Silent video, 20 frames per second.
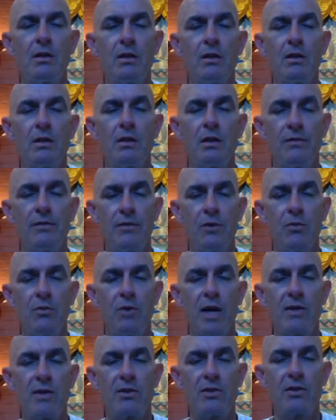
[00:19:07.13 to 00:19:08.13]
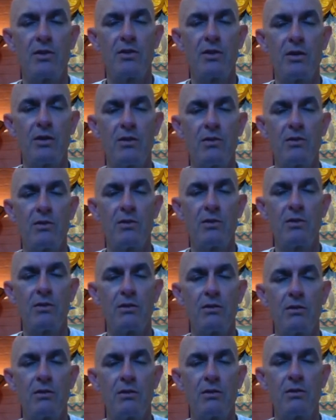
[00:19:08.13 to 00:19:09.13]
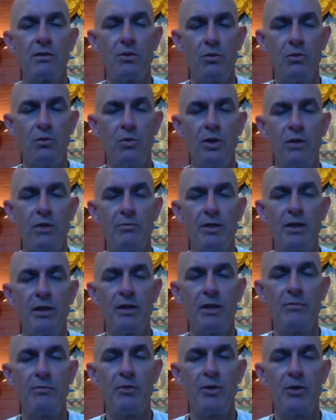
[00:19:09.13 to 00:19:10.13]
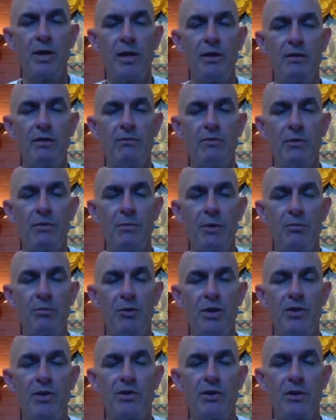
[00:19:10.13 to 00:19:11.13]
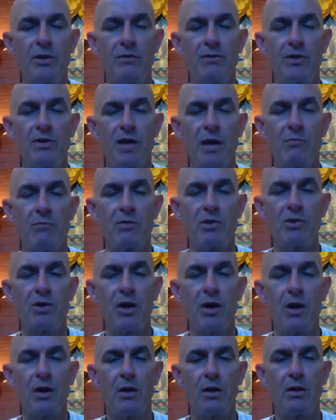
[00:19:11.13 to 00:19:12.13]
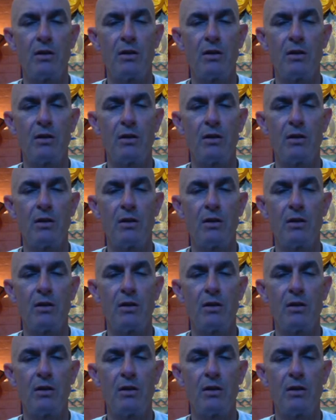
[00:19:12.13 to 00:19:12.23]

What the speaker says: If you rest in this, you will be liberated from the prison of samsara.